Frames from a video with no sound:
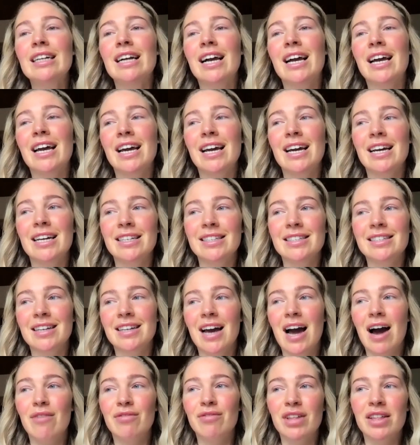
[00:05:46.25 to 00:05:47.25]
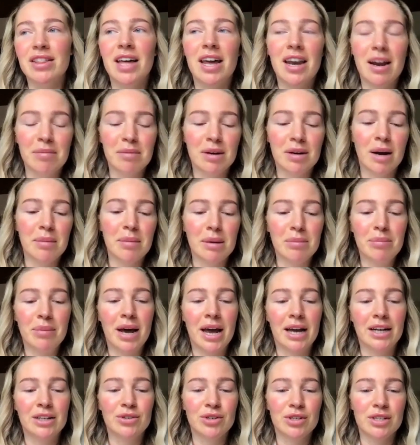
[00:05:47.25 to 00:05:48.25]
And after that, I'm coming
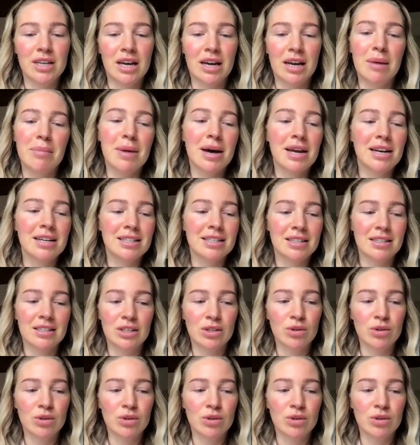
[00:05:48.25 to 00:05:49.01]
back to study medicine.